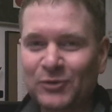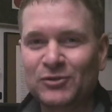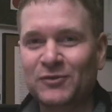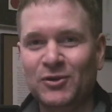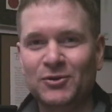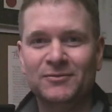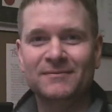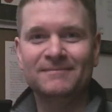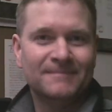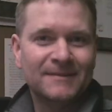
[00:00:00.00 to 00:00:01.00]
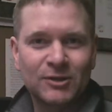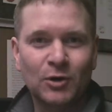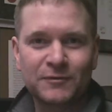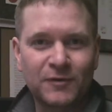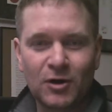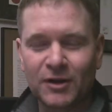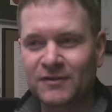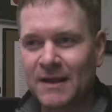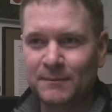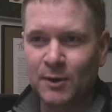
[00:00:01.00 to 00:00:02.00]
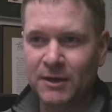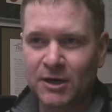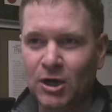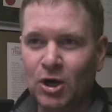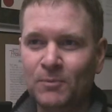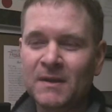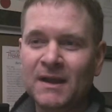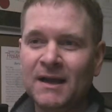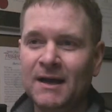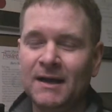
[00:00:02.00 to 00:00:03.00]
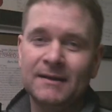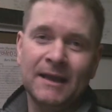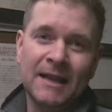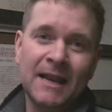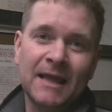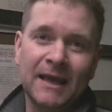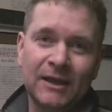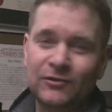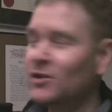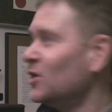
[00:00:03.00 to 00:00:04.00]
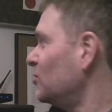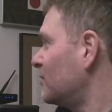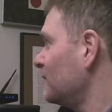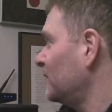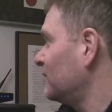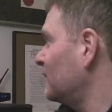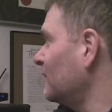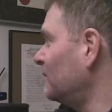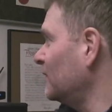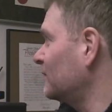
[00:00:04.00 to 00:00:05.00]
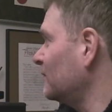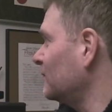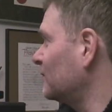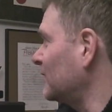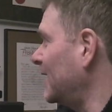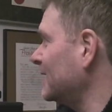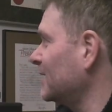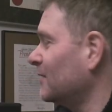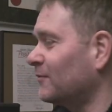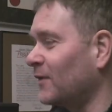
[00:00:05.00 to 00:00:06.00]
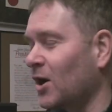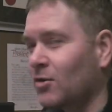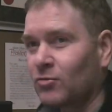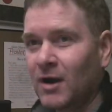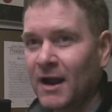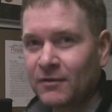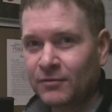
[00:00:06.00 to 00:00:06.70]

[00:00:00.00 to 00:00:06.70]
Most of you don't fall into that boat at all. Uh, in any case, you can visit this site, Far Cry